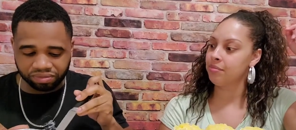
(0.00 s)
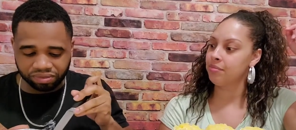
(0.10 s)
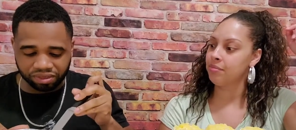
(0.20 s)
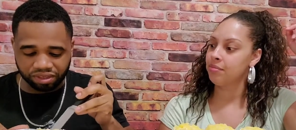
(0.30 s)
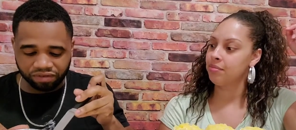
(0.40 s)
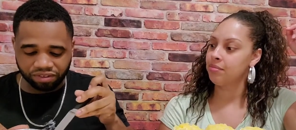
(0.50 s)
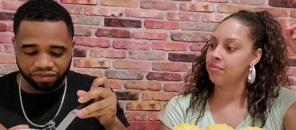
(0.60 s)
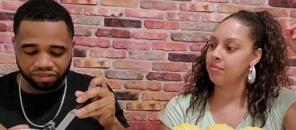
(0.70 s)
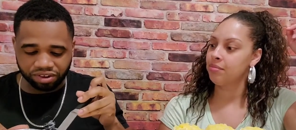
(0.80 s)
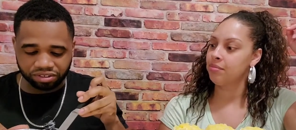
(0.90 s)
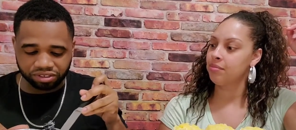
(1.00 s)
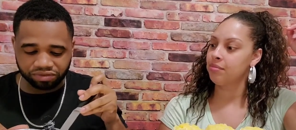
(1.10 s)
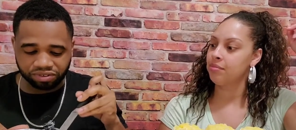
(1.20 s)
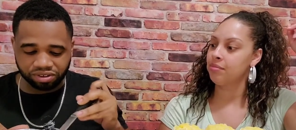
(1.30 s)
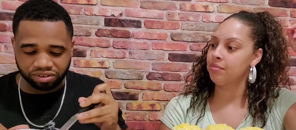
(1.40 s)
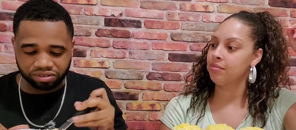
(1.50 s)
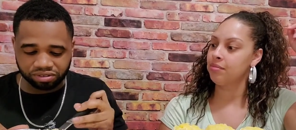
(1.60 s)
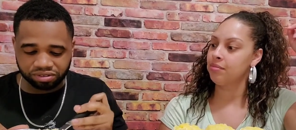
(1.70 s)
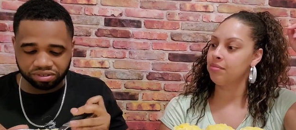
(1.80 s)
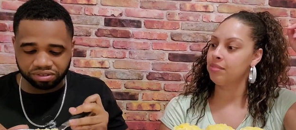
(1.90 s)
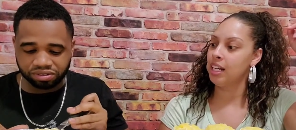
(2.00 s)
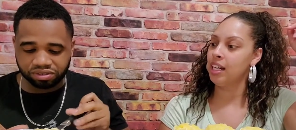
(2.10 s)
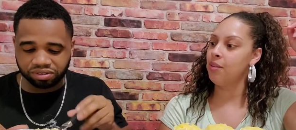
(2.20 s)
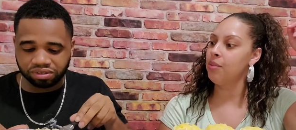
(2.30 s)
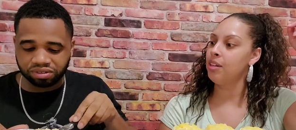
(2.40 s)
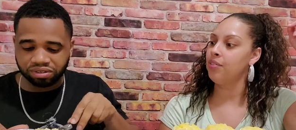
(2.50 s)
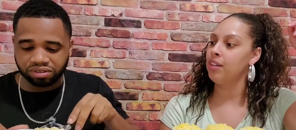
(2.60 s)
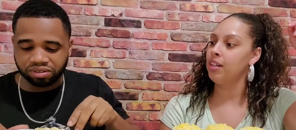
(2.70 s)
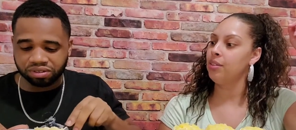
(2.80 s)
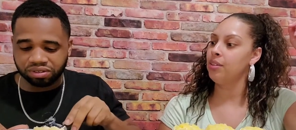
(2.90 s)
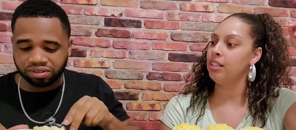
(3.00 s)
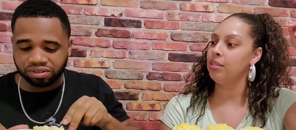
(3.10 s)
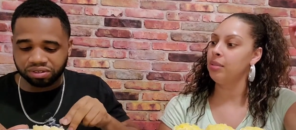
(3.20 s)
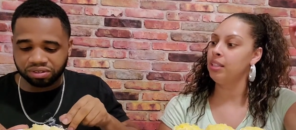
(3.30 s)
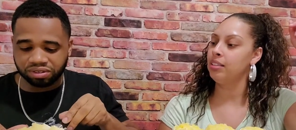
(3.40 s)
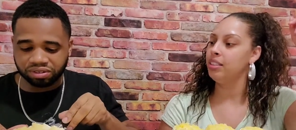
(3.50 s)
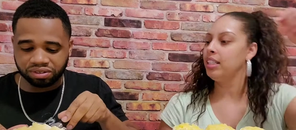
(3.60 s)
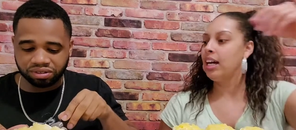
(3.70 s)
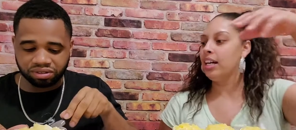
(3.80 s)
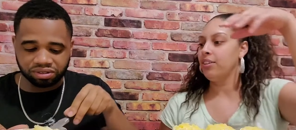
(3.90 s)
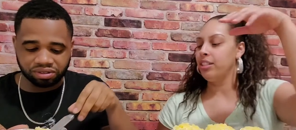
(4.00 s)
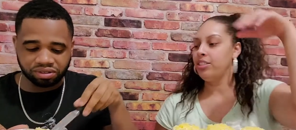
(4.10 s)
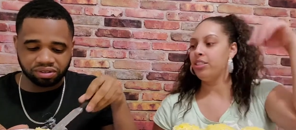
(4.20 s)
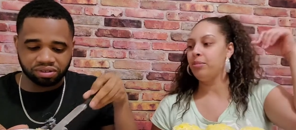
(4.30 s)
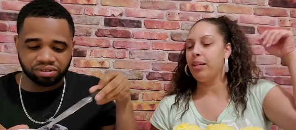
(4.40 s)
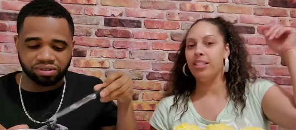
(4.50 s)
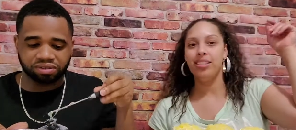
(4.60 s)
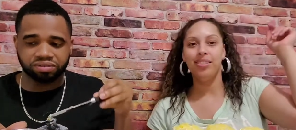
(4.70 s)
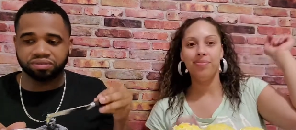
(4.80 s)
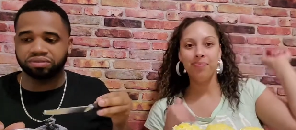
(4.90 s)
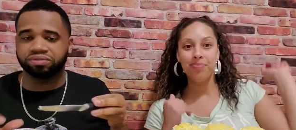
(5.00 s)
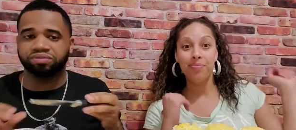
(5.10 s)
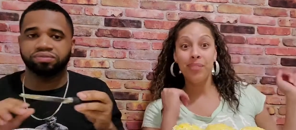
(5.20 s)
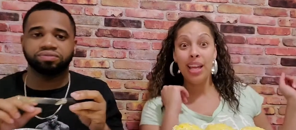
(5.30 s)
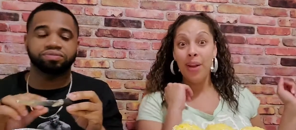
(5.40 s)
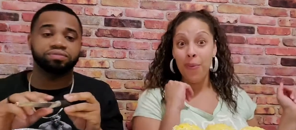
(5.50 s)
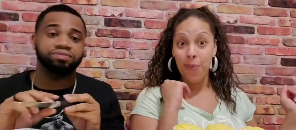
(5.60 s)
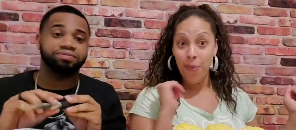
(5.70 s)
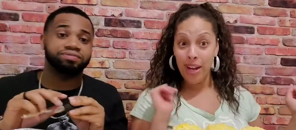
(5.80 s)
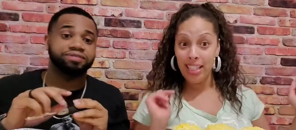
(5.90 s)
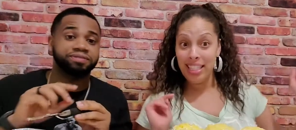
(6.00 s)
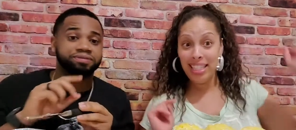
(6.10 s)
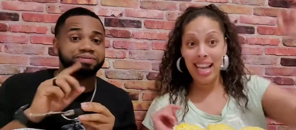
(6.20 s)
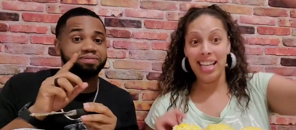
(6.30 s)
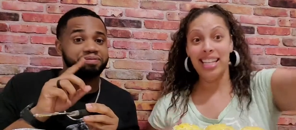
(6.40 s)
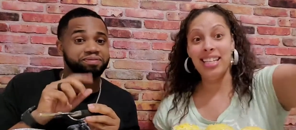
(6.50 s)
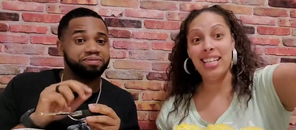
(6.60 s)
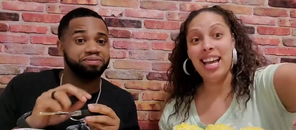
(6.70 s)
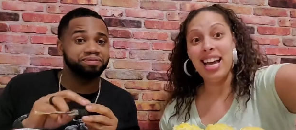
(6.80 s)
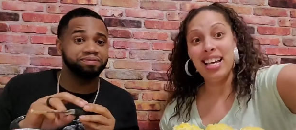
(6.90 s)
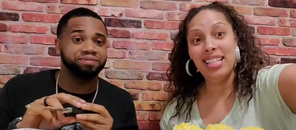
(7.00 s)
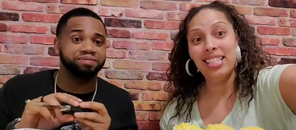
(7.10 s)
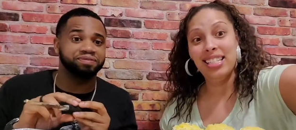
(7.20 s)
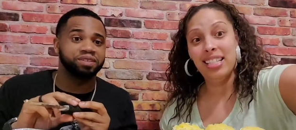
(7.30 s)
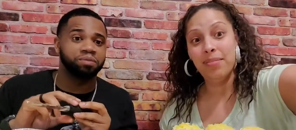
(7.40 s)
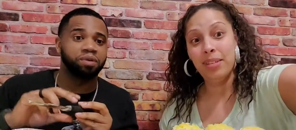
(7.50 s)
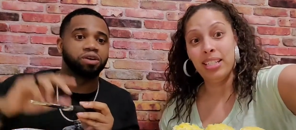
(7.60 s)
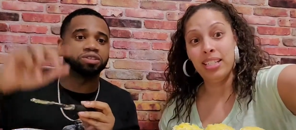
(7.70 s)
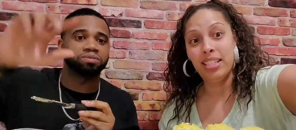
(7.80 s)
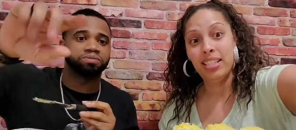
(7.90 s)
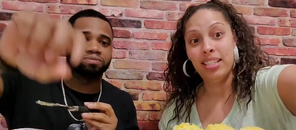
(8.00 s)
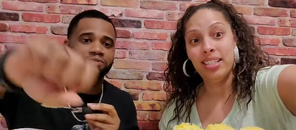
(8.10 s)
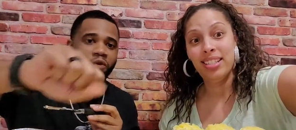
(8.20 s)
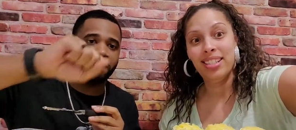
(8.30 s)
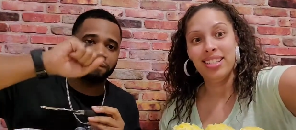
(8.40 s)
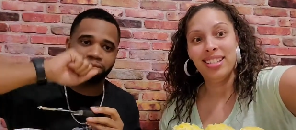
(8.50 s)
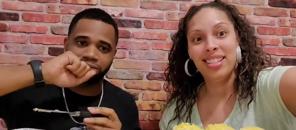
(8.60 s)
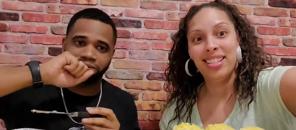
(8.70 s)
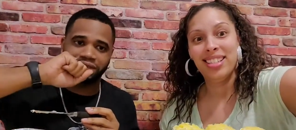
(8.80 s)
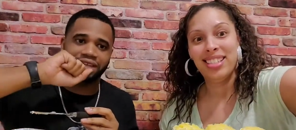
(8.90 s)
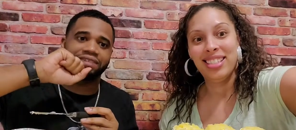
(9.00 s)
Speaker 1: If it falls, it falls. I don't want it to fall. I want it to be. No, I go get you a spatula. One second, guys. Pause. Yeah.